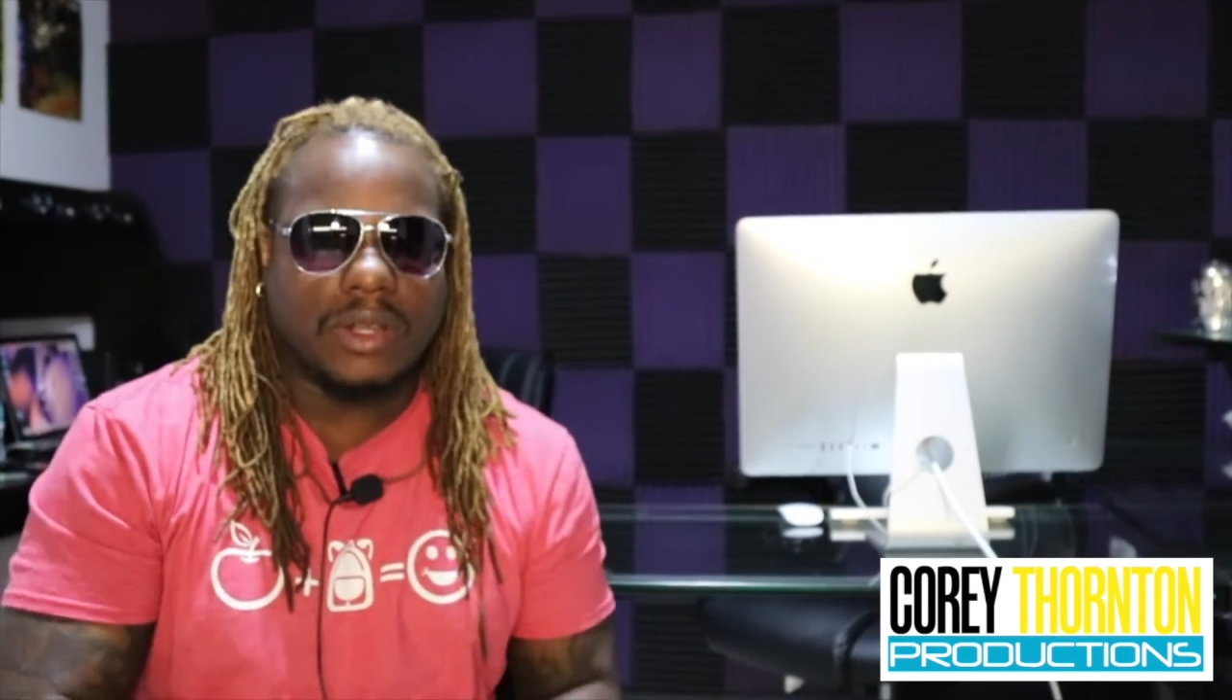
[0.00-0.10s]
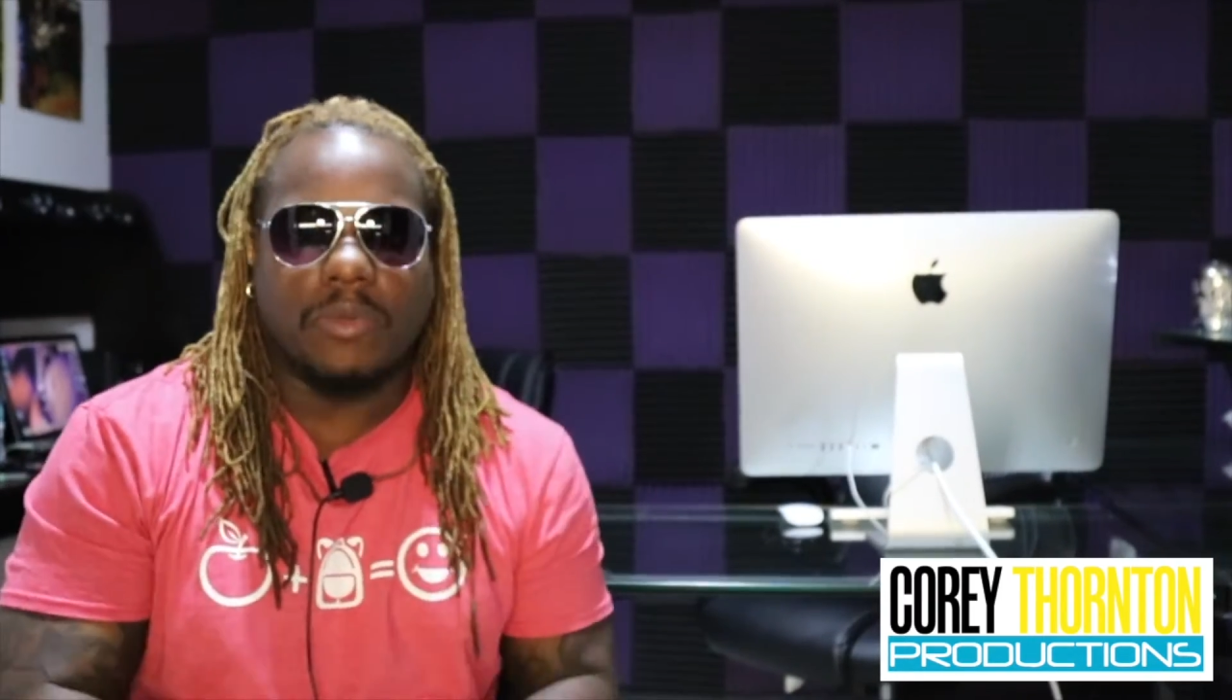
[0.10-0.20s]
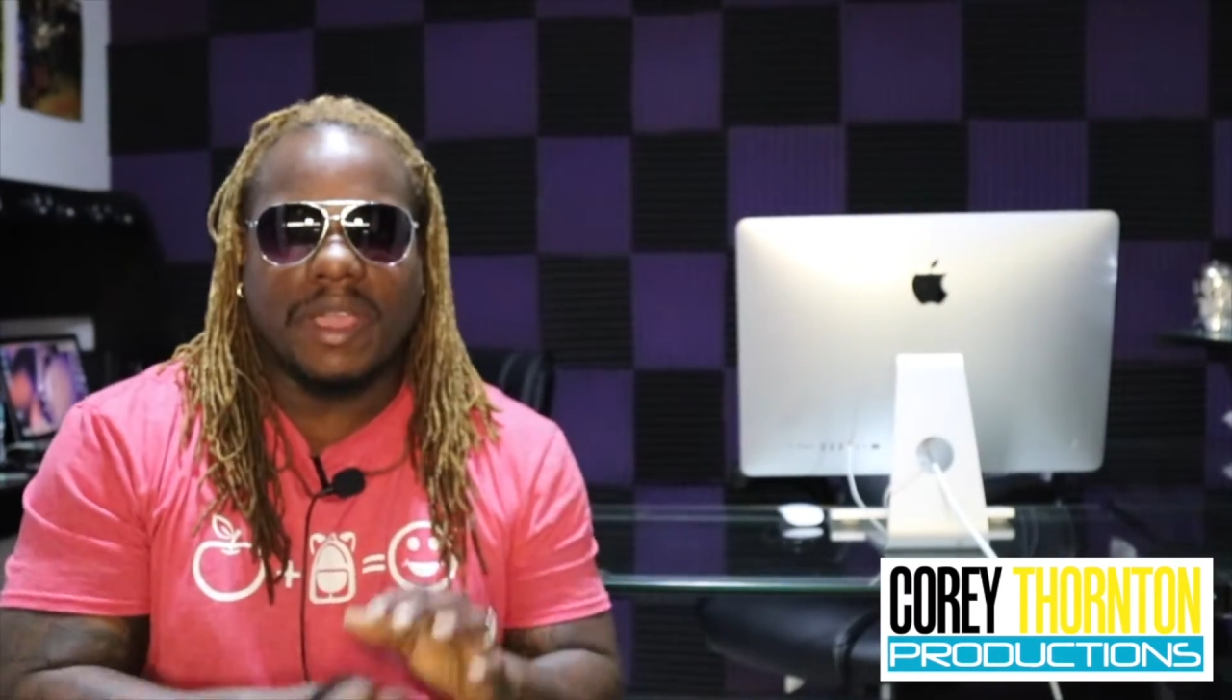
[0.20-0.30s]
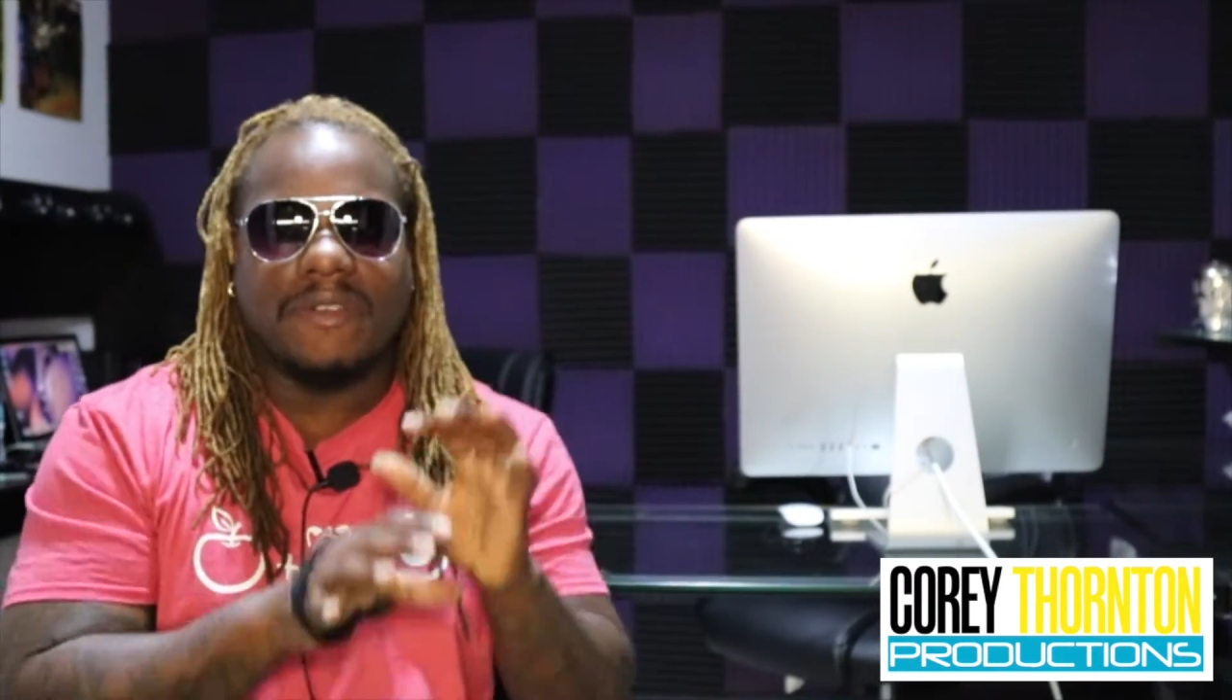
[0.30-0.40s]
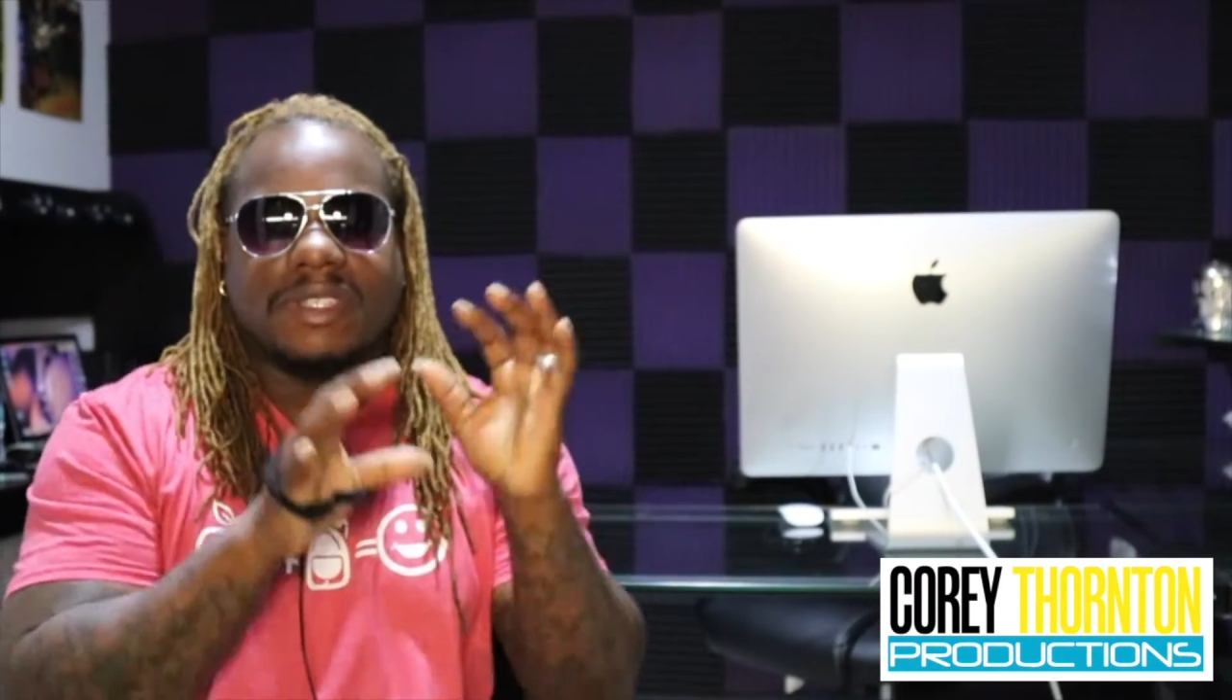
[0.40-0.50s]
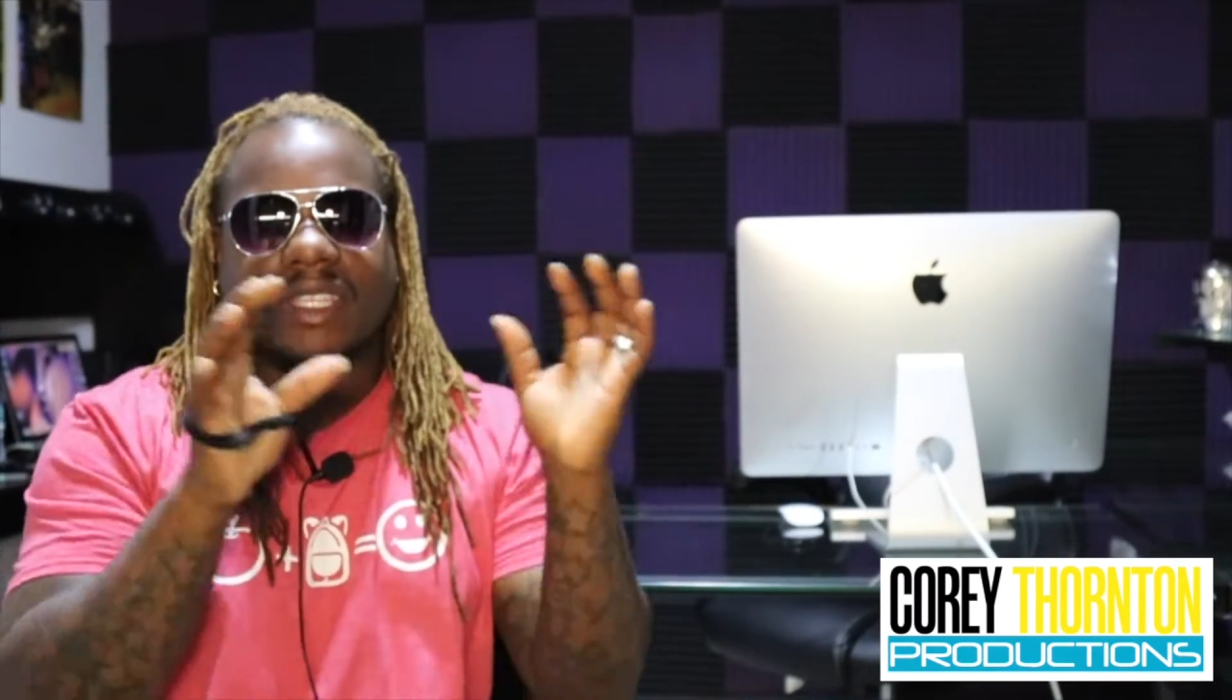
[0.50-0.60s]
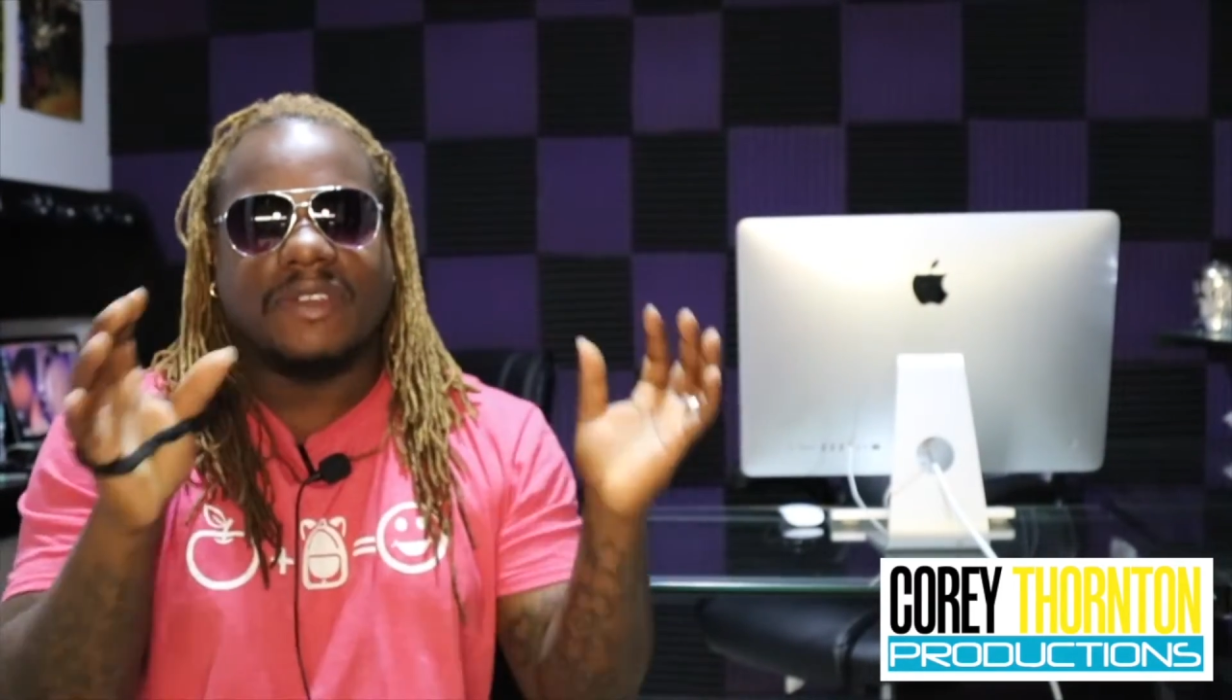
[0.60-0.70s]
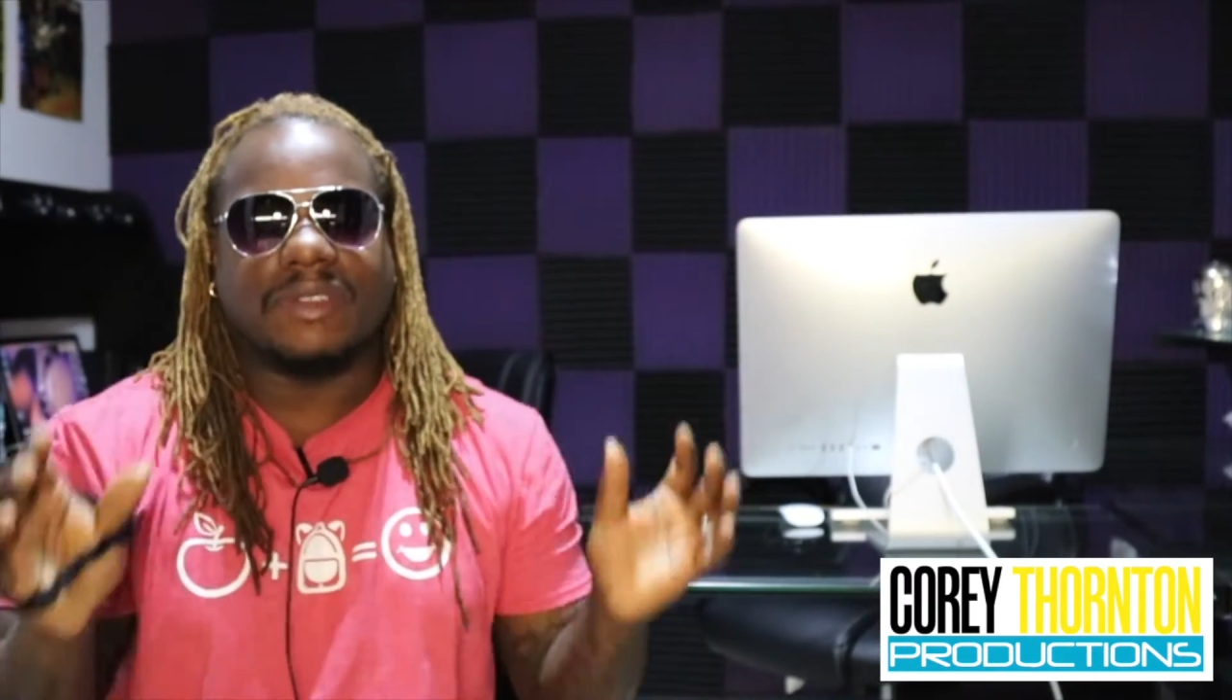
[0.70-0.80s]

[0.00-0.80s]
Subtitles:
Hope you have a safe